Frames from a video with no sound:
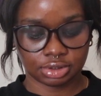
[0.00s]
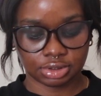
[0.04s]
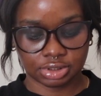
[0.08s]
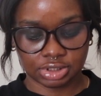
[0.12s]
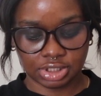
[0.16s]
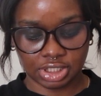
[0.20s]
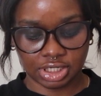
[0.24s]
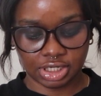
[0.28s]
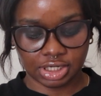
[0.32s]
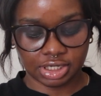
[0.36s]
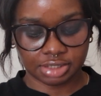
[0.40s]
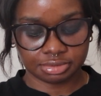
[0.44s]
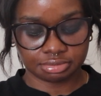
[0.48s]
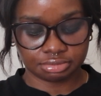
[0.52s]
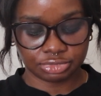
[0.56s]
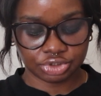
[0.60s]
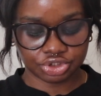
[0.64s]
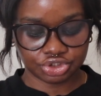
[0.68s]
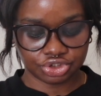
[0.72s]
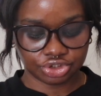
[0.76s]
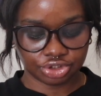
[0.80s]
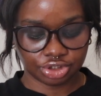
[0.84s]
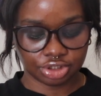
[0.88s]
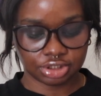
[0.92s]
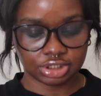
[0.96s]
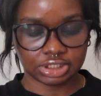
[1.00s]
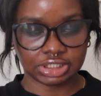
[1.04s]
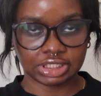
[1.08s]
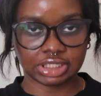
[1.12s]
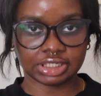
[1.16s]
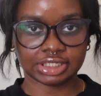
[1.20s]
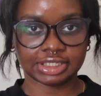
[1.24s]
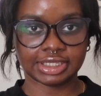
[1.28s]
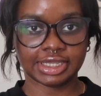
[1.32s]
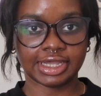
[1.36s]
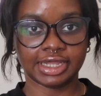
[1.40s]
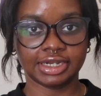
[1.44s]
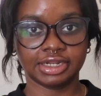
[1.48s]
get an admission
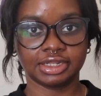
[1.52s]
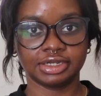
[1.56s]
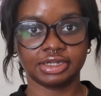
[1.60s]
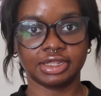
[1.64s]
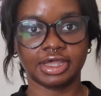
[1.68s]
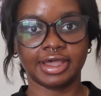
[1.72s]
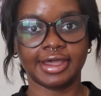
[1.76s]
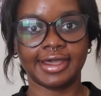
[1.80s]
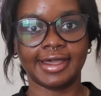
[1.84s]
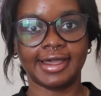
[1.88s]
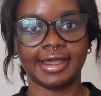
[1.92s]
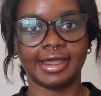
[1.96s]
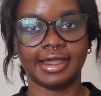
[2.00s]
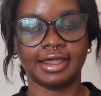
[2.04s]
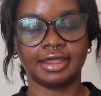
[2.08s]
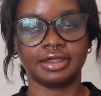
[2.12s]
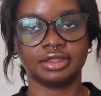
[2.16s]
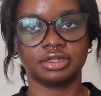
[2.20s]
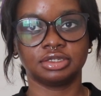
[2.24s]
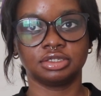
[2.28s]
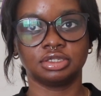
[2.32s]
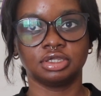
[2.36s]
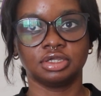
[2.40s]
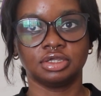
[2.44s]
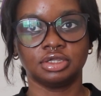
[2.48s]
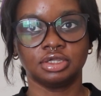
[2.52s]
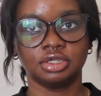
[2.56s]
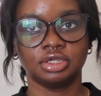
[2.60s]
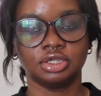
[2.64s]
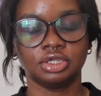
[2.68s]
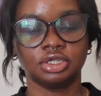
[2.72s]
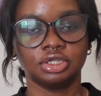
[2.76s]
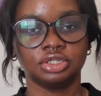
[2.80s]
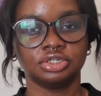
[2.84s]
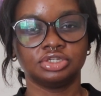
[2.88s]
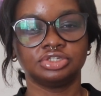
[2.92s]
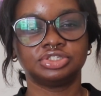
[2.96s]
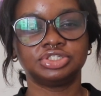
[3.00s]
in Canada
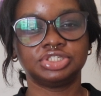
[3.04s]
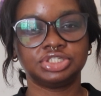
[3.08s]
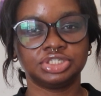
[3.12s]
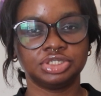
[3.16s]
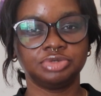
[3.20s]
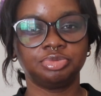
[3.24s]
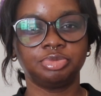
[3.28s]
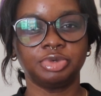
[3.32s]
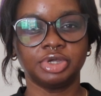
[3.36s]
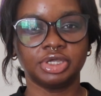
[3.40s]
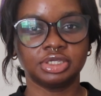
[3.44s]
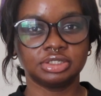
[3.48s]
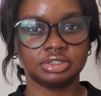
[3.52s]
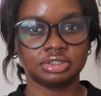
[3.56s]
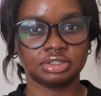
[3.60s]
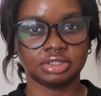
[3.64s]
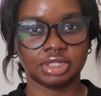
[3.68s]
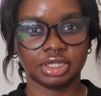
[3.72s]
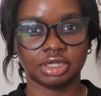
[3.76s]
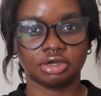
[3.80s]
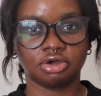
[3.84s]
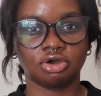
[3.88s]
and the cheapest